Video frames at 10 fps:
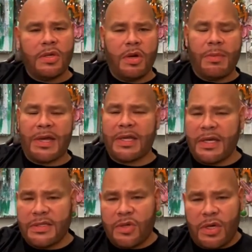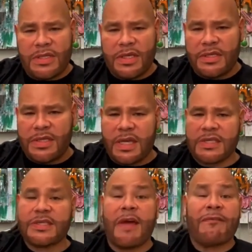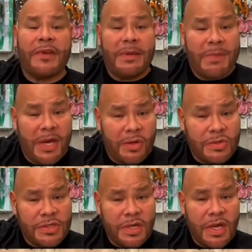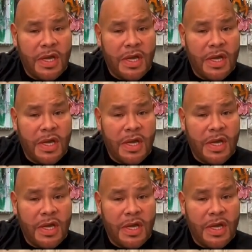You know, my kid is autistic. It's Stephanie Mills.